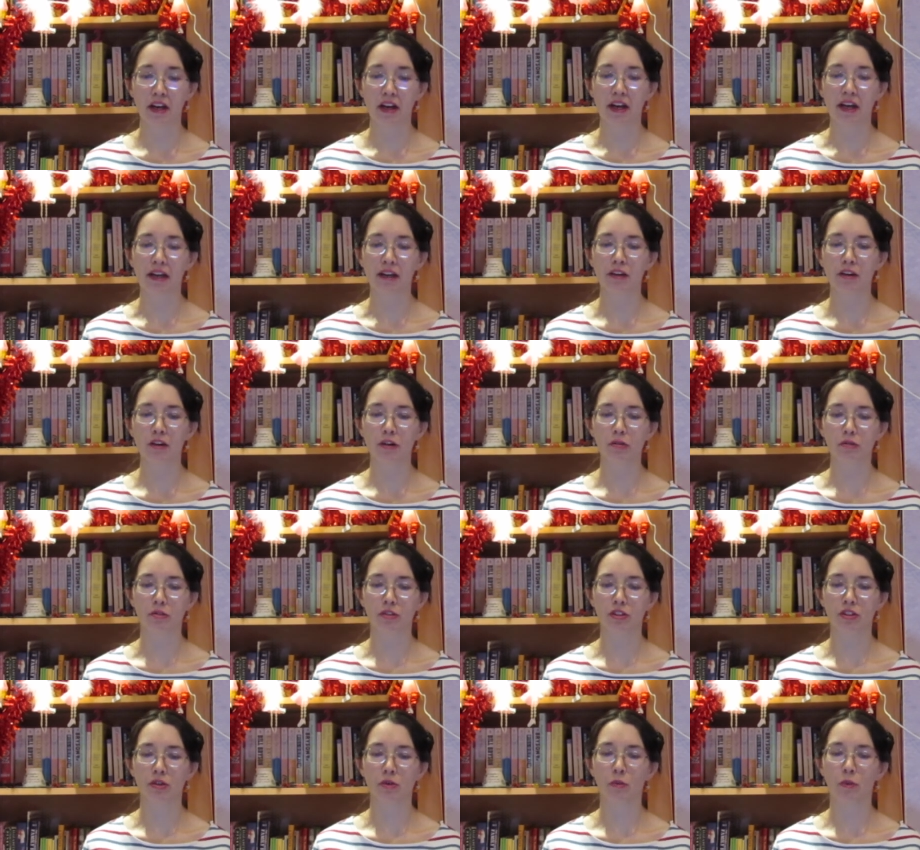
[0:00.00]
It
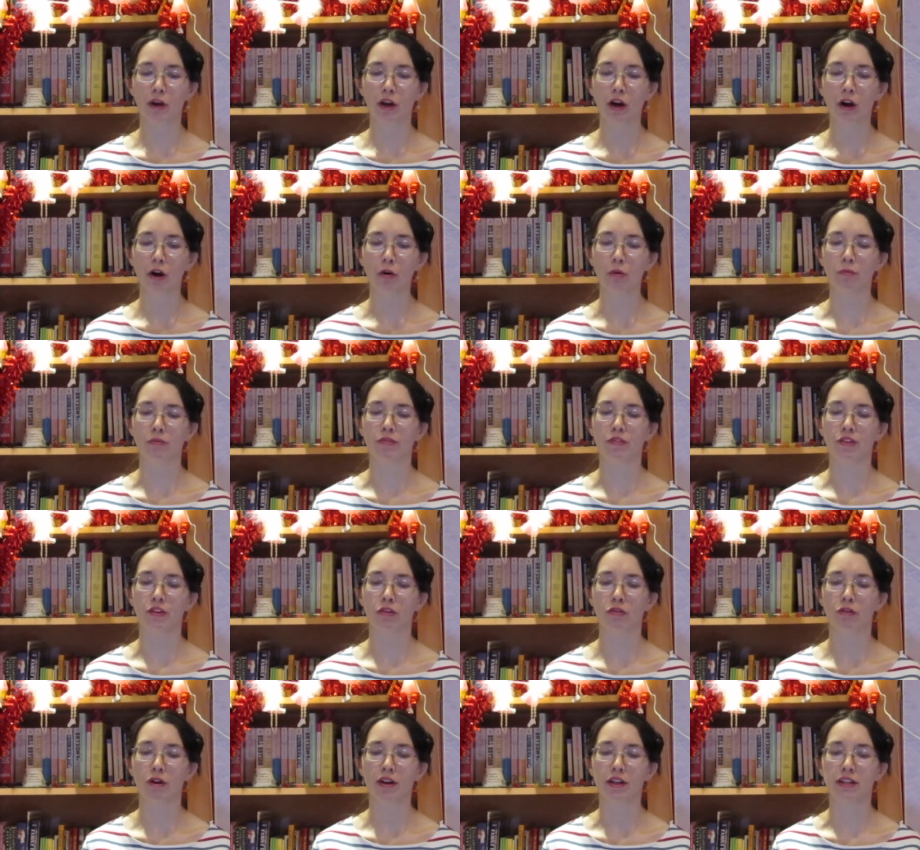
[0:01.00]
notes that we hope for the
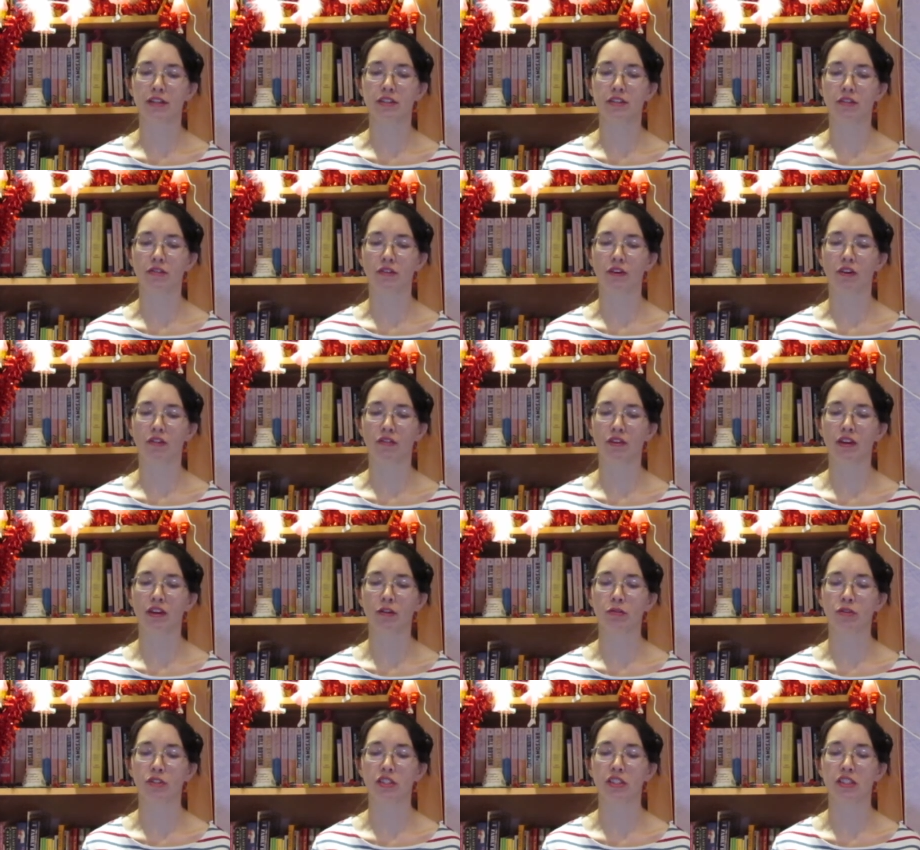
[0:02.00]
credit of our fellow
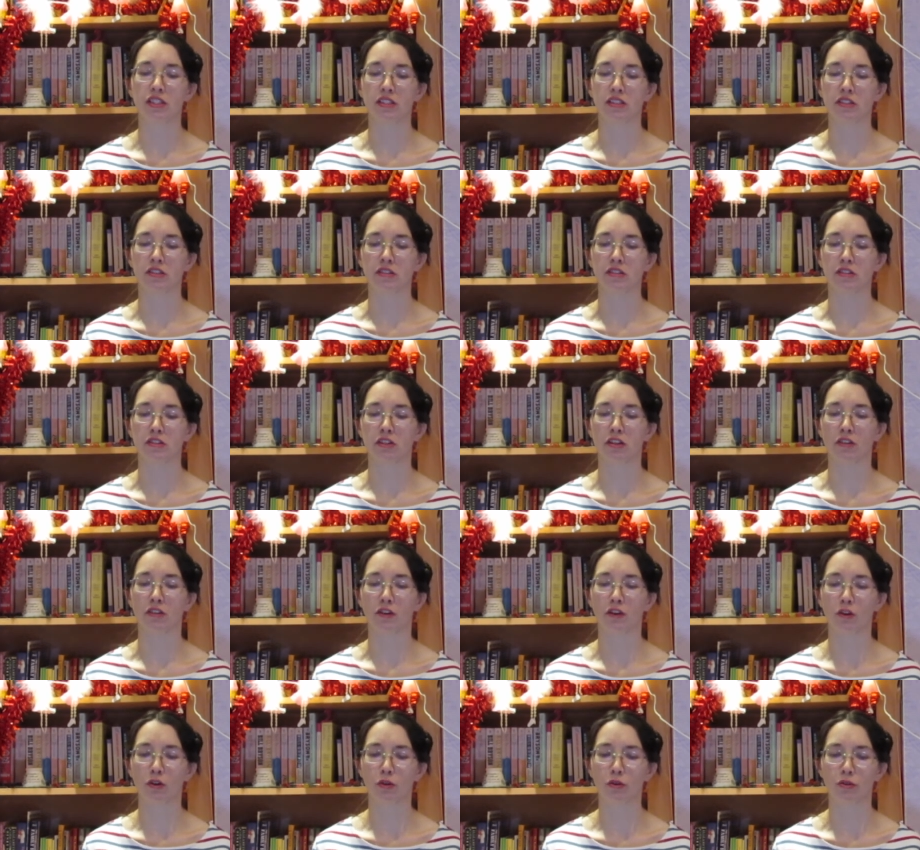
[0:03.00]
citizens and the
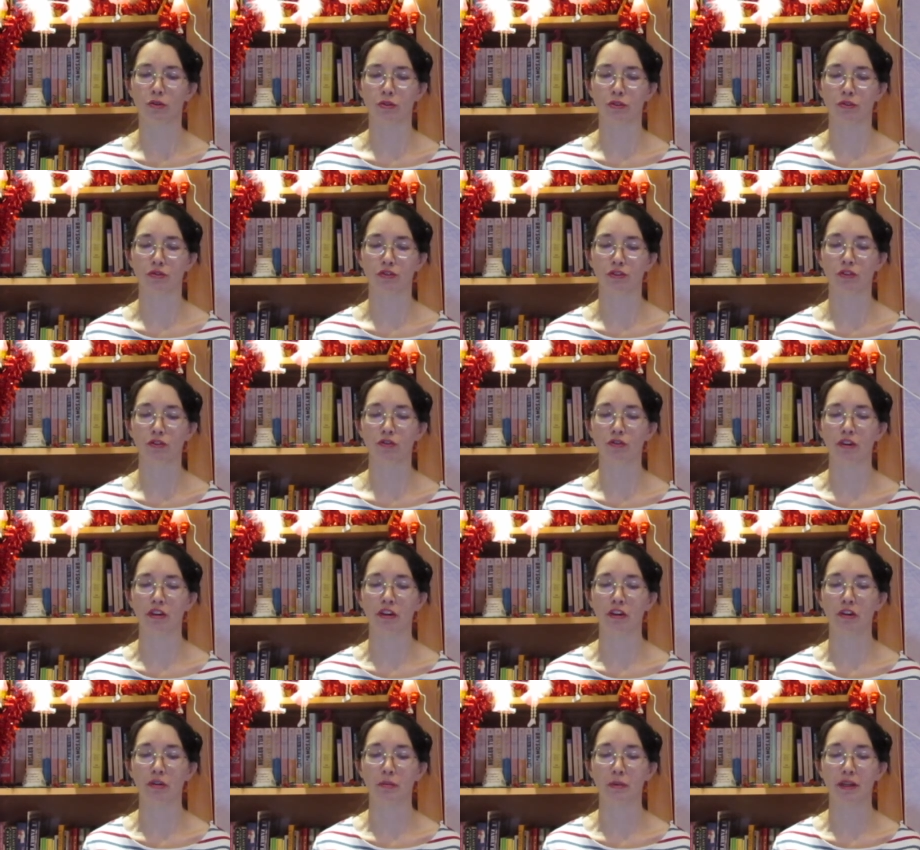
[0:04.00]
cause of suffering
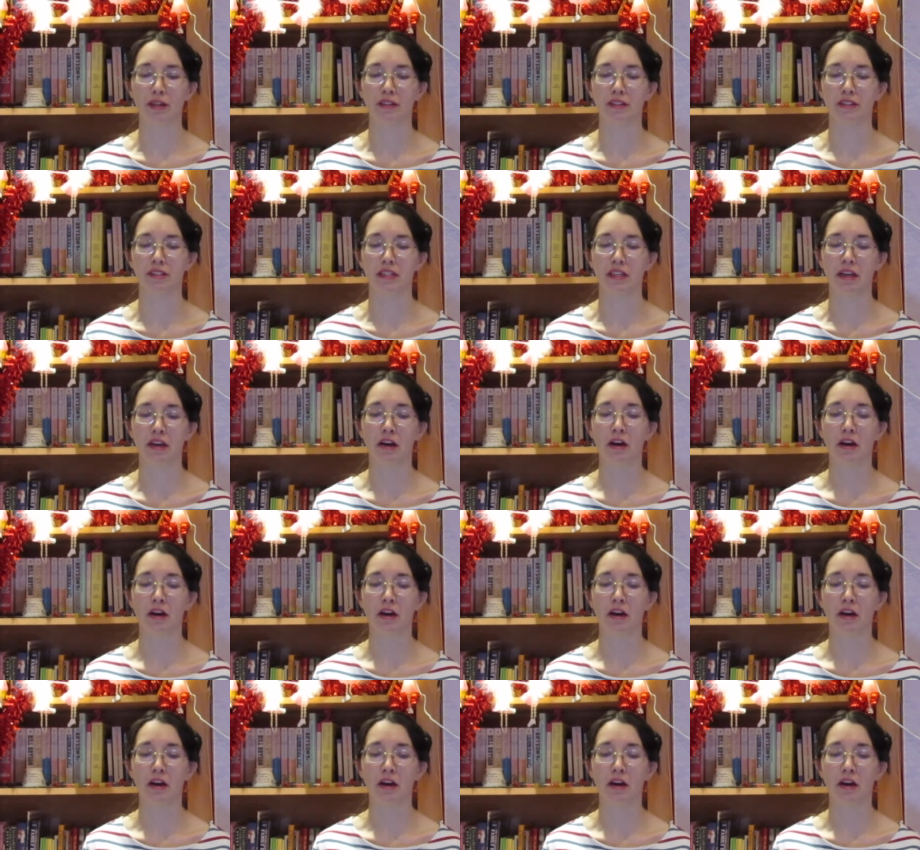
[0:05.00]
humanity